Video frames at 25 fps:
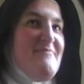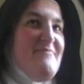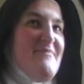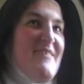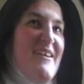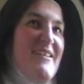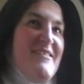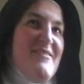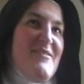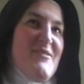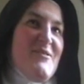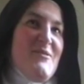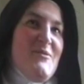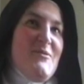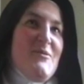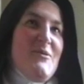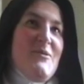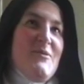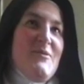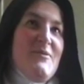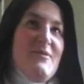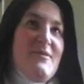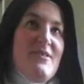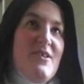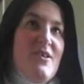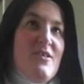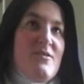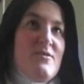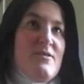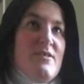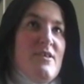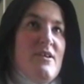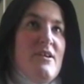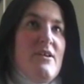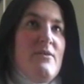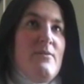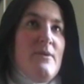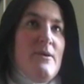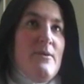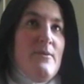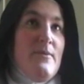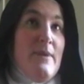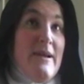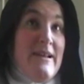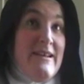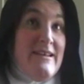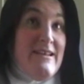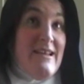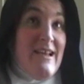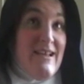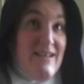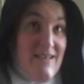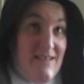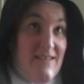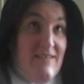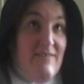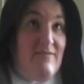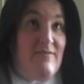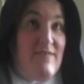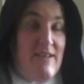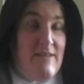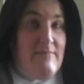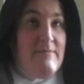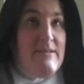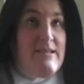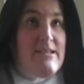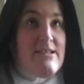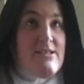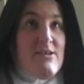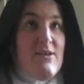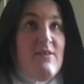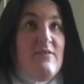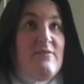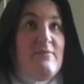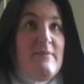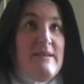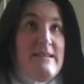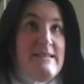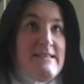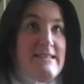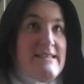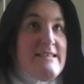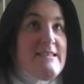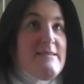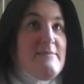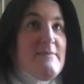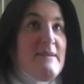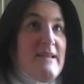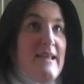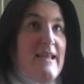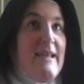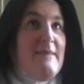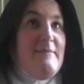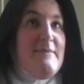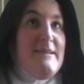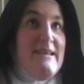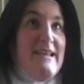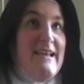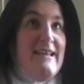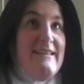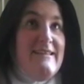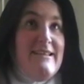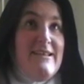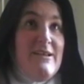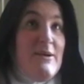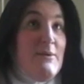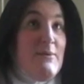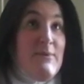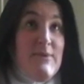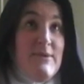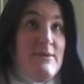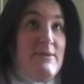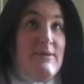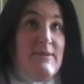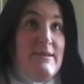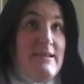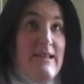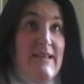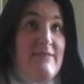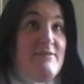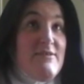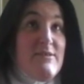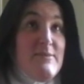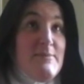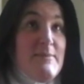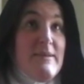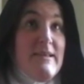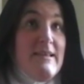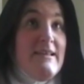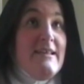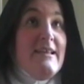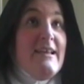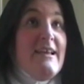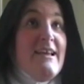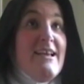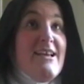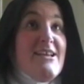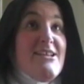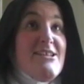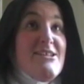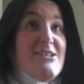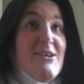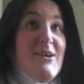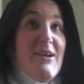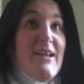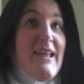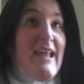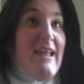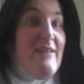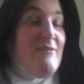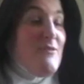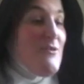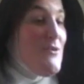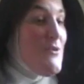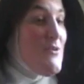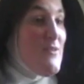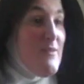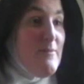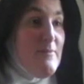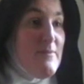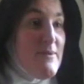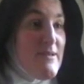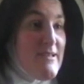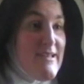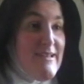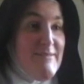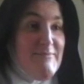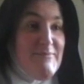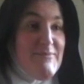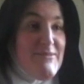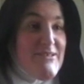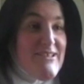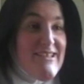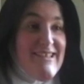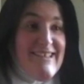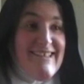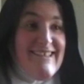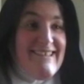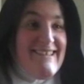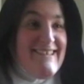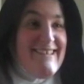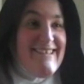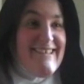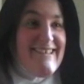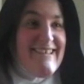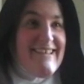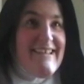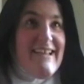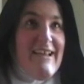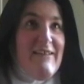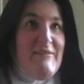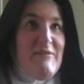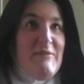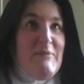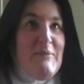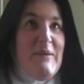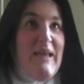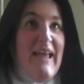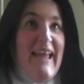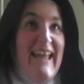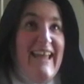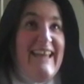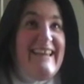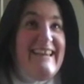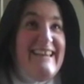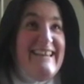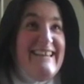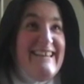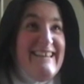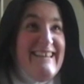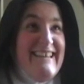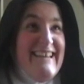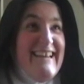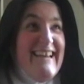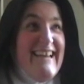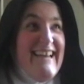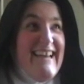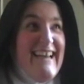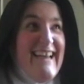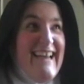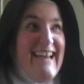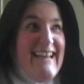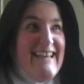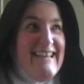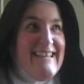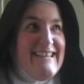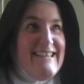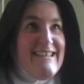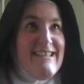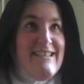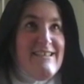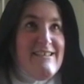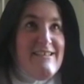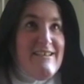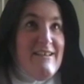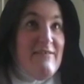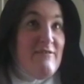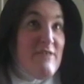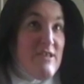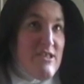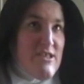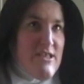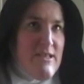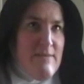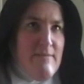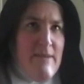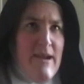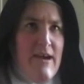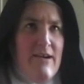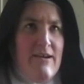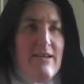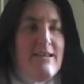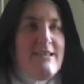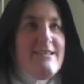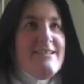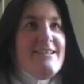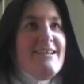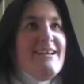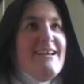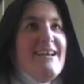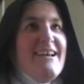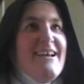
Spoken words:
I thought, well, God would only want one nun in the family, so if my sister became a nun, then I wouldn't have to be. So I gave her the bit, she gave it back, and she's eventually married.